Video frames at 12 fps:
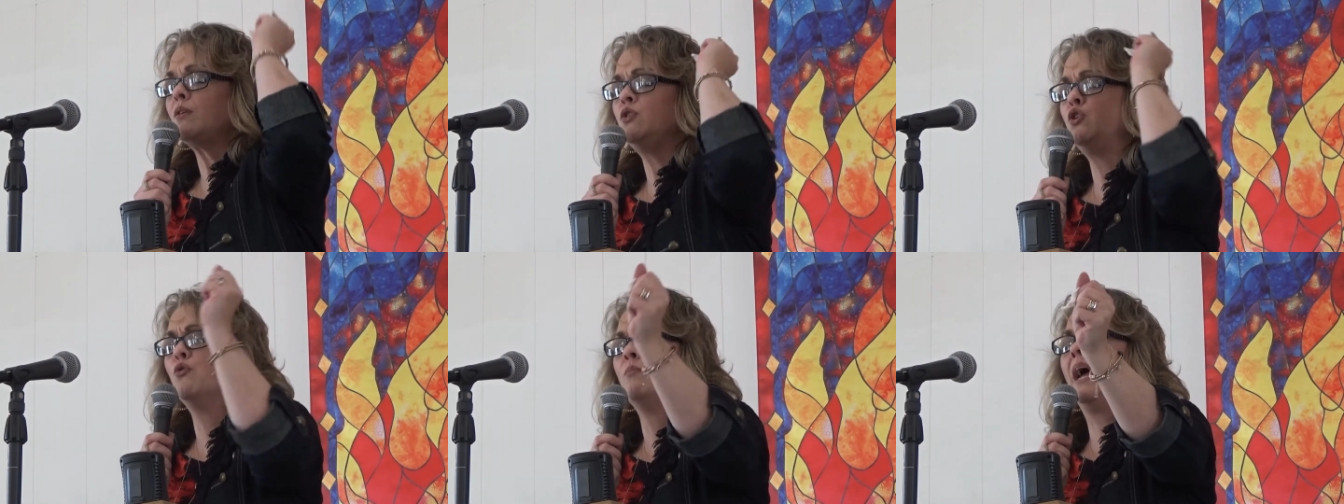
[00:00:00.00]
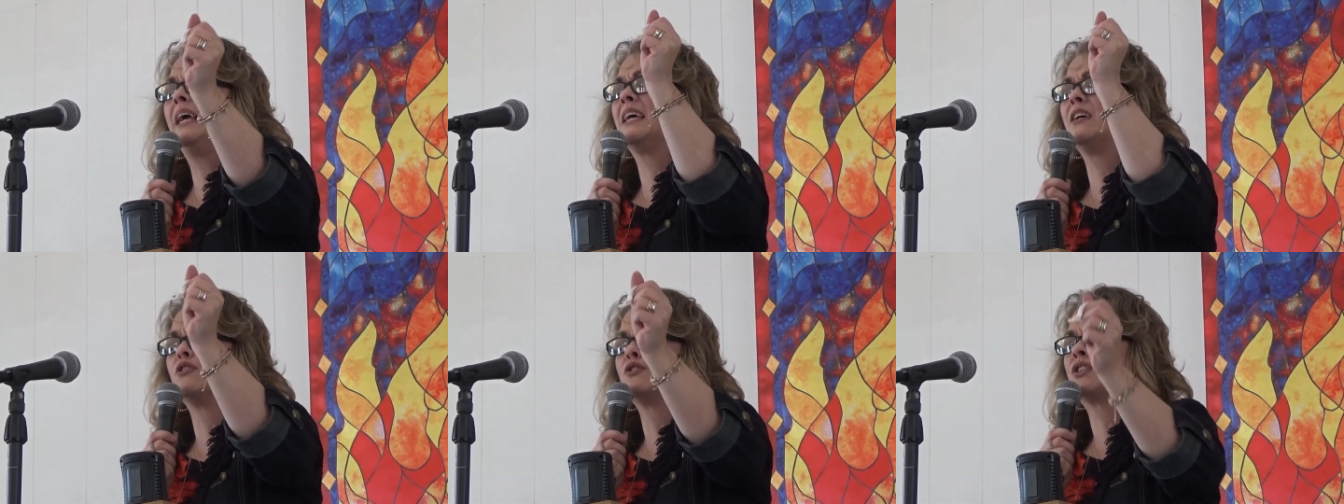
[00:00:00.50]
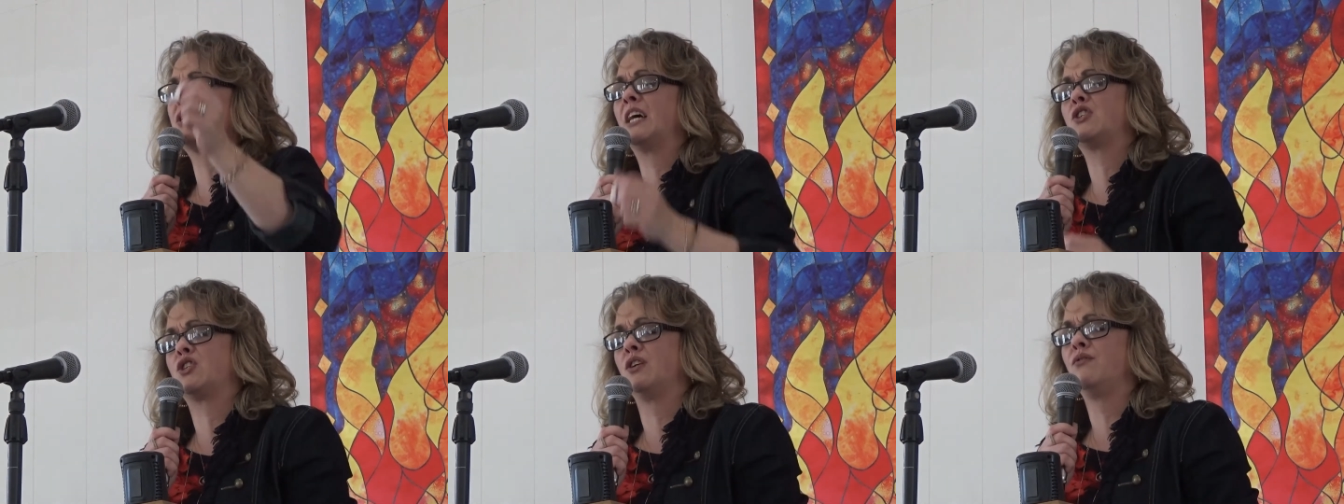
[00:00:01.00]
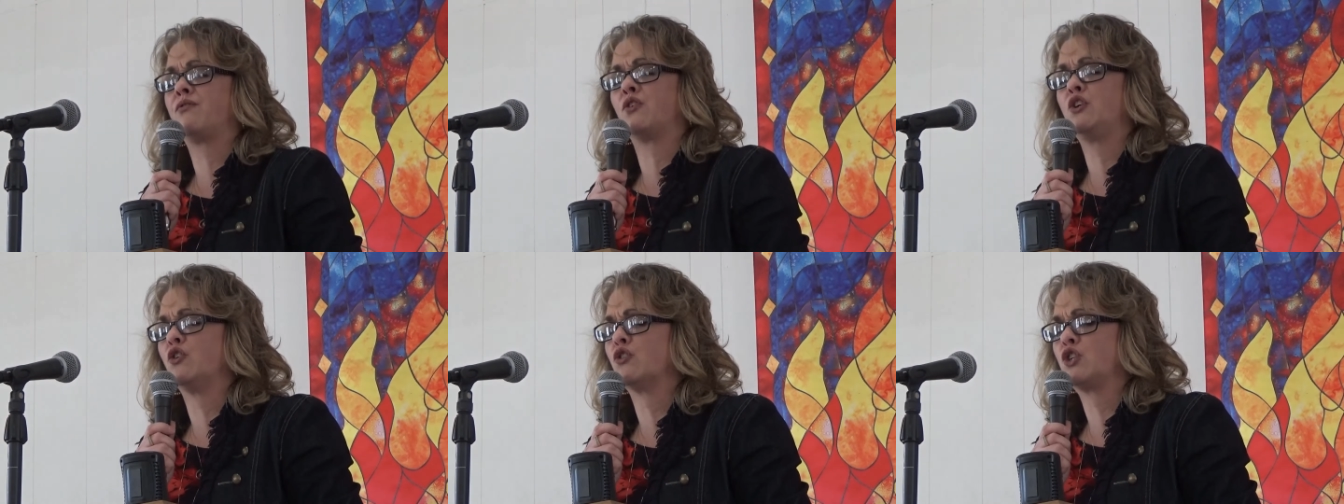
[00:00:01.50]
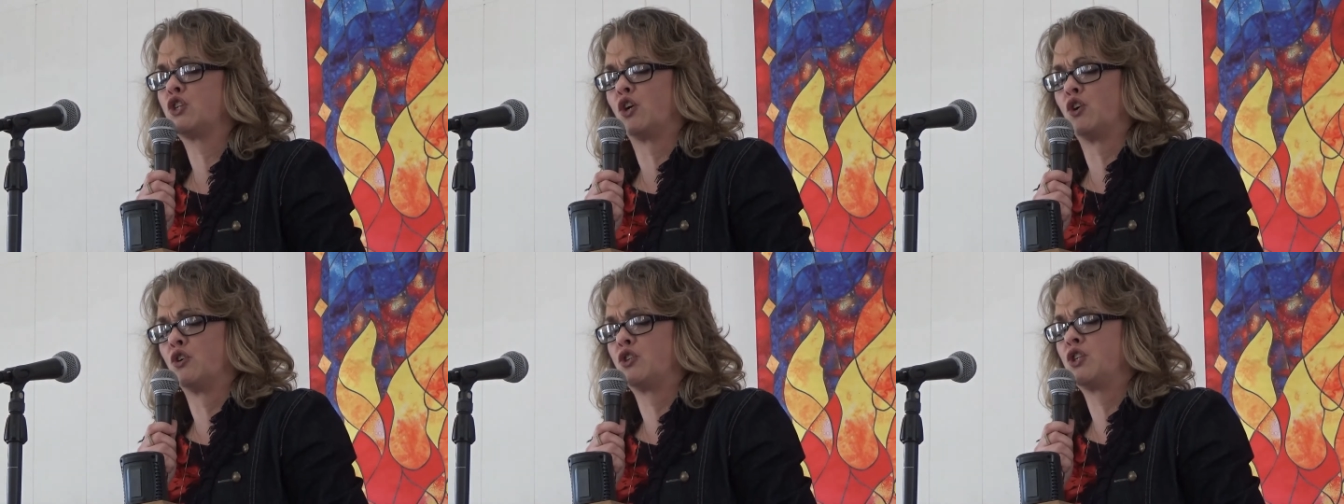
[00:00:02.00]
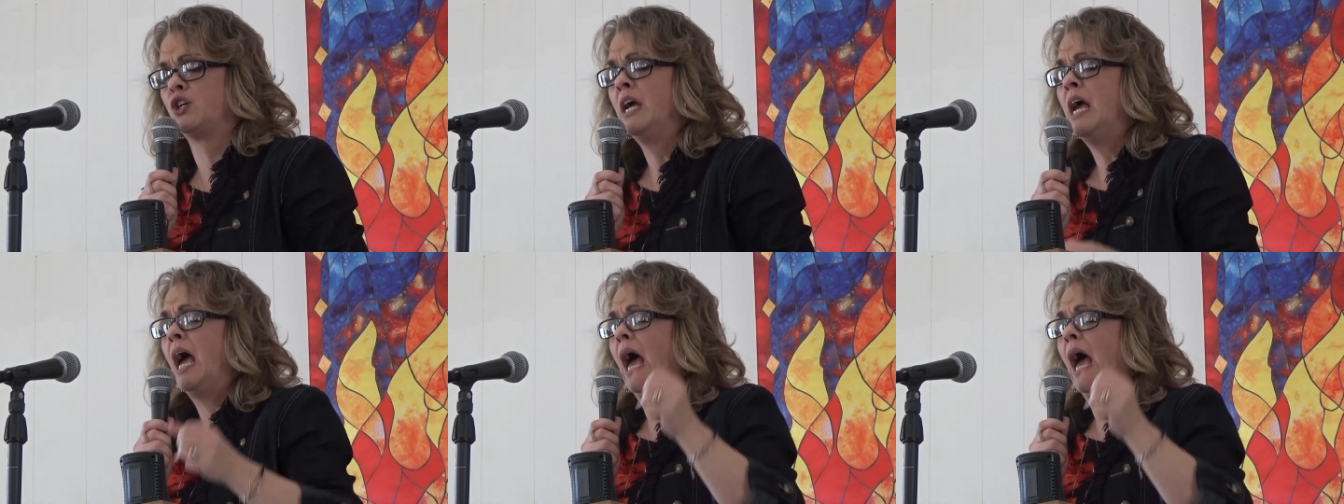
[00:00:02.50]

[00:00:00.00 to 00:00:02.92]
You make intercession for your church.